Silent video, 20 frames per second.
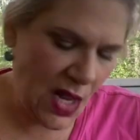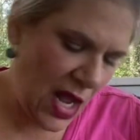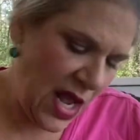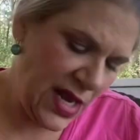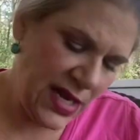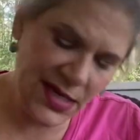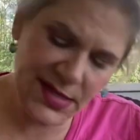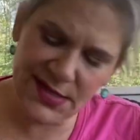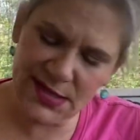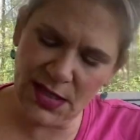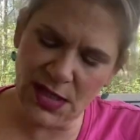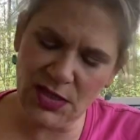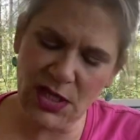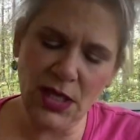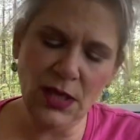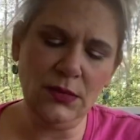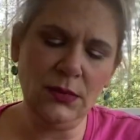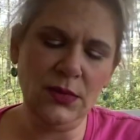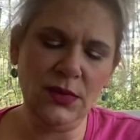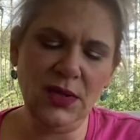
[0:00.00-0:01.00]
It is such
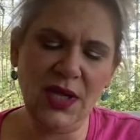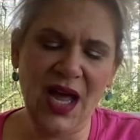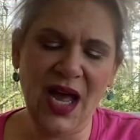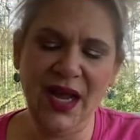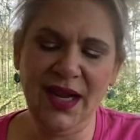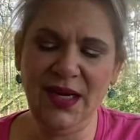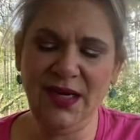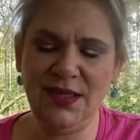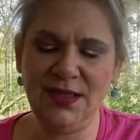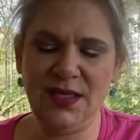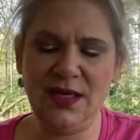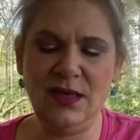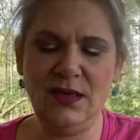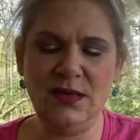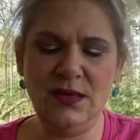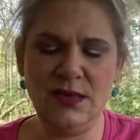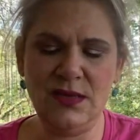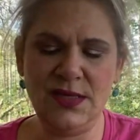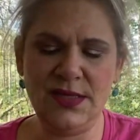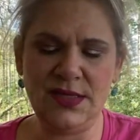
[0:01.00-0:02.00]
a light
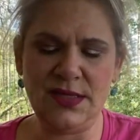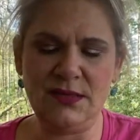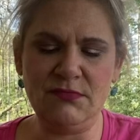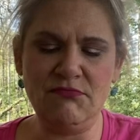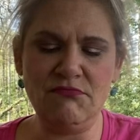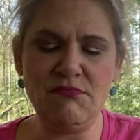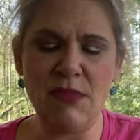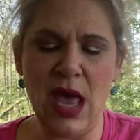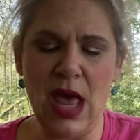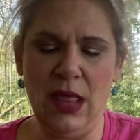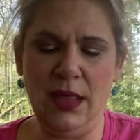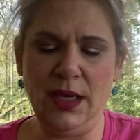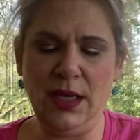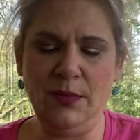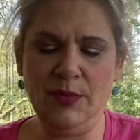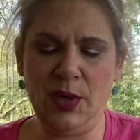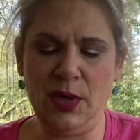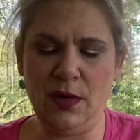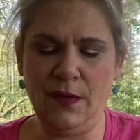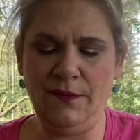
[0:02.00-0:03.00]
smelling
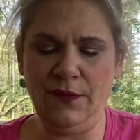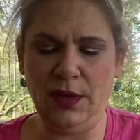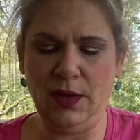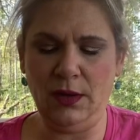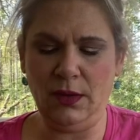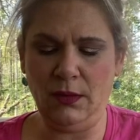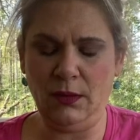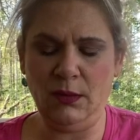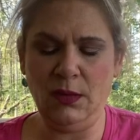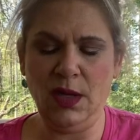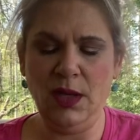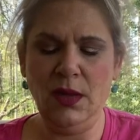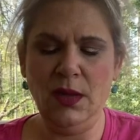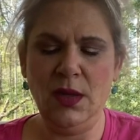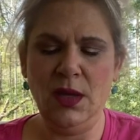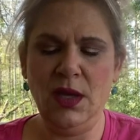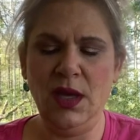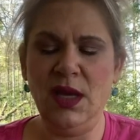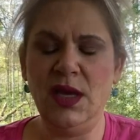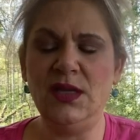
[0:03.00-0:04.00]
perfume.
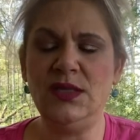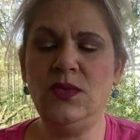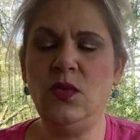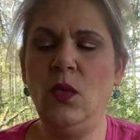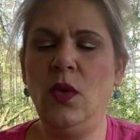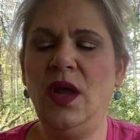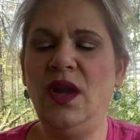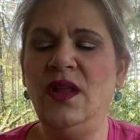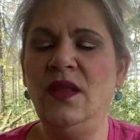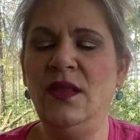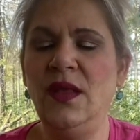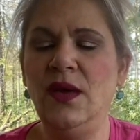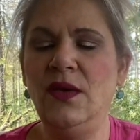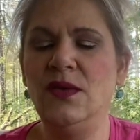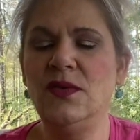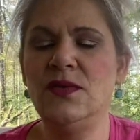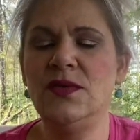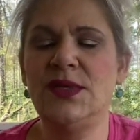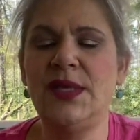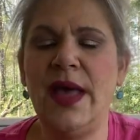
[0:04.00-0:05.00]
It's one of
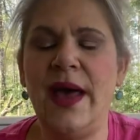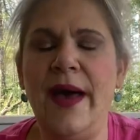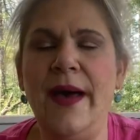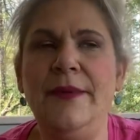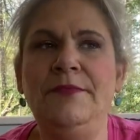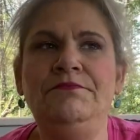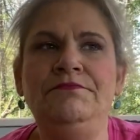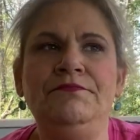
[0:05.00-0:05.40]
those that